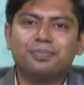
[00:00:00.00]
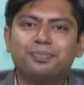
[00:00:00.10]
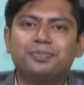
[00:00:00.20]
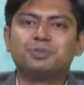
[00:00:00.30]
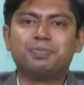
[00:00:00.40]

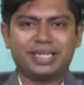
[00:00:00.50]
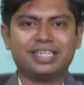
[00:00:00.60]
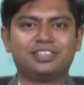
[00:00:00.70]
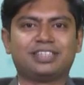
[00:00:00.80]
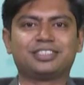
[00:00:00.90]
Speak
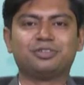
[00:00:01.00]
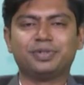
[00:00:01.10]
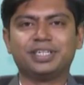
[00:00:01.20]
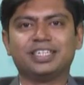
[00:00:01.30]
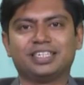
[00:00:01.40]
in such a
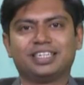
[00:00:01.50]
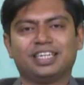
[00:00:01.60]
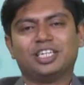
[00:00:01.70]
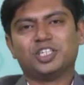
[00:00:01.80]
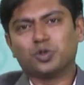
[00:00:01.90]
way,
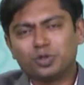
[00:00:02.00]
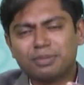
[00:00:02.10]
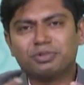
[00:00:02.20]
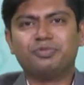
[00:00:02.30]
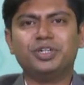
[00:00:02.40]
show them
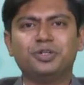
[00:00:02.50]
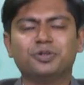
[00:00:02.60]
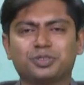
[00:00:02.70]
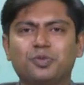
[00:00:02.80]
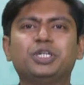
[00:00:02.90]
the
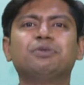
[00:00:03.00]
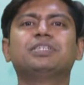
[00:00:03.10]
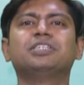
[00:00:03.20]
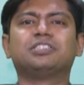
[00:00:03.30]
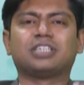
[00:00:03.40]
videos, motivate
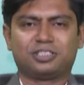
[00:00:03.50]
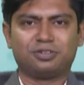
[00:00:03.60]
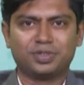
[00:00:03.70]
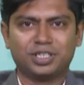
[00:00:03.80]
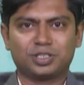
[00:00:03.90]
in such a
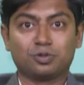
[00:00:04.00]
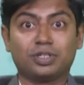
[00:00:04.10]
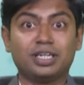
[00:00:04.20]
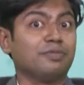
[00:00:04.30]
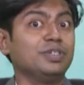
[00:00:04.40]
way so
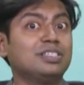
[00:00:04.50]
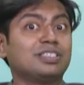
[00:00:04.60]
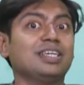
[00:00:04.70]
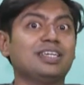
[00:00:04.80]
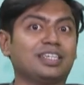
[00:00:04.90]
that will
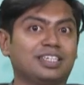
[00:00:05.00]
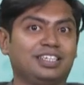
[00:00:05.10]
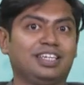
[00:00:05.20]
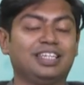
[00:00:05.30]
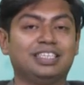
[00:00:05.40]
say,
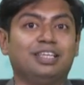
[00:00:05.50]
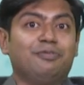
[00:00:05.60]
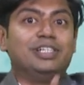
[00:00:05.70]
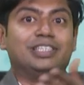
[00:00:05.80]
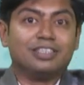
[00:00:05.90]
they
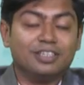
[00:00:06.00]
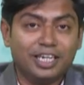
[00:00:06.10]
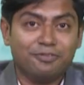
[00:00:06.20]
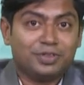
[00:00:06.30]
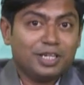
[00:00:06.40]
will,
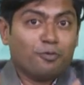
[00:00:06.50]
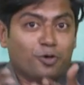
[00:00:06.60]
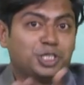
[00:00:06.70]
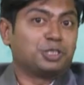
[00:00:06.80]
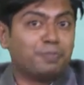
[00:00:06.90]
if they
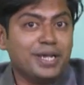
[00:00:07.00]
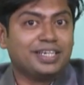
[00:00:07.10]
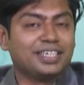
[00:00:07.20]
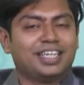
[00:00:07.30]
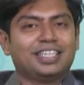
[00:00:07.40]
won't
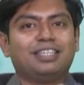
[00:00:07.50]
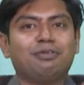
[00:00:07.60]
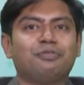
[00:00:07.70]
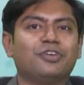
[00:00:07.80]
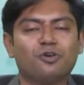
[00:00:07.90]
speak, they
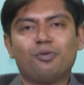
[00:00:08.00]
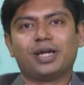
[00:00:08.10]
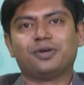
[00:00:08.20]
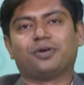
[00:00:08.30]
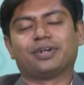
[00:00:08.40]
will feel, oh my
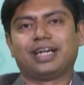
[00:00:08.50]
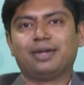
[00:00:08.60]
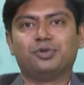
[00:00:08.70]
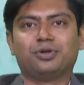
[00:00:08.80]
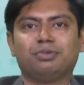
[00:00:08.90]
God, I'm
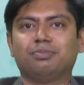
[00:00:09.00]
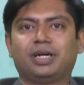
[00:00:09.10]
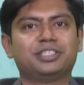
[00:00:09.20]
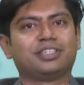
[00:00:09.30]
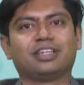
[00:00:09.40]
going to be
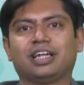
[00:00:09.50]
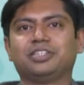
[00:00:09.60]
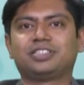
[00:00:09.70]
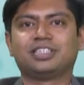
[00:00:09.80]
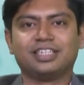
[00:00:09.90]

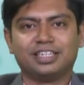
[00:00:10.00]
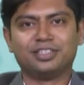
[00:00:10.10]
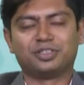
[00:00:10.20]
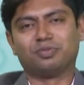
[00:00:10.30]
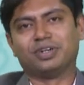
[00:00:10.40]
marginalized in
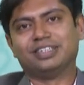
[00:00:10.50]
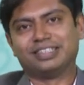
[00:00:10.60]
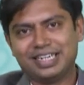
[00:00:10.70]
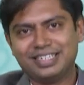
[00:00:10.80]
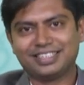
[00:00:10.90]
this world,
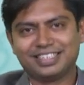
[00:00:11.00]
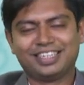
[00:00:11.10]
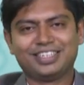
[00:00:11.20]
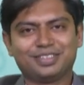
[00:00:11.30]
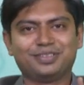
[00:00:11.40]
right?
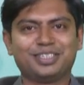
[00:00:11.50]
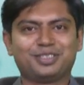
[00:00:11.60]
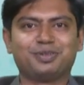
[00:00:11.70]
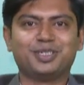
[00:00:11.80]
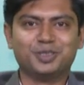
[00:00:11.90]
So
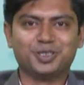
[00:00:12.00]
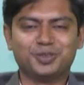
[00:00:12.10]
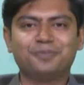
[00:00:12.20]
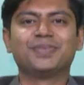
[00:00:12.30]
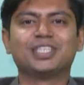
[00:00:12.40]
this way you need
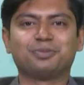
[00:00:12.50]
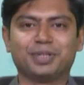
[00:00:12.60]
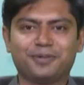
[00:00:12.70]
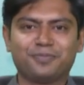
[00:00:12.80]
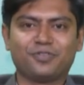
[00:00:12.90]
to speak.
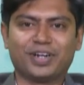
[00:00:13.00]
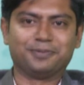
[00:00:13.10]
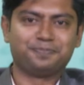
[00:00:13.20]
Fine.